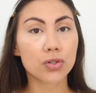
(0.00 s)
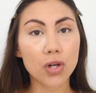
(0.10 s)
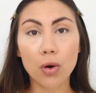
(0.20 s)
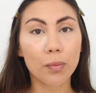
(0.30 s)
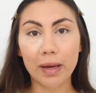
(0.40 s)

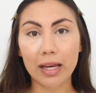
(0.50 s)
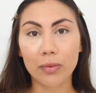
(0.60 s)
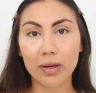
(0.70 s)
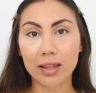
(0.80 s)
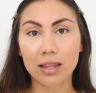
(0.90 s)
don't
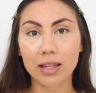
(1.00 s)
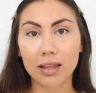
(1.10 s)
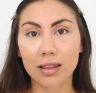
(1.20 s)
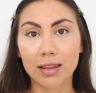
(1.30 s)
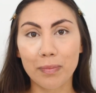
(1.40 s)
bake with
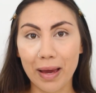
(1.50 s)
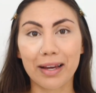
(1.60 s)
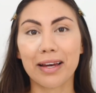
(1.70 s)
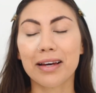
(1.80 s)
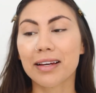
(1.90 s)
the
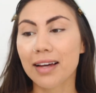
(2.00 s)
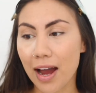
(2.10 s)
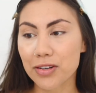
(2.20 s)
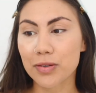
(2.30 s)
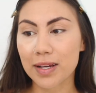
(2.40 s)
becca
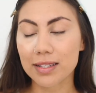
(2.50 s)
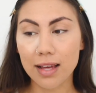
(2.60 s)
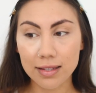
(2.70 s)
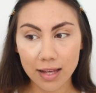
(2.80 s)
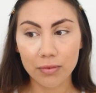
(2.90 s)
hydra
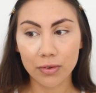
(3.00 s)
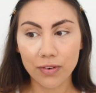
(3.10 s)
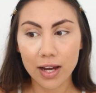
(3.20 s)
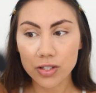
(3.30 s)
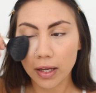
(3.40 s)
mist set and
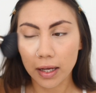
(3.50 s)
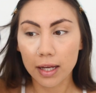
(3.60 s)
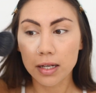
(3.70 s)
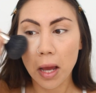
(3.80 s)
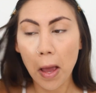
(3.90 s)
refresh like
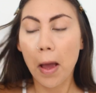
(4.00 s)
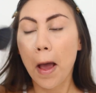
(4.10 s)
it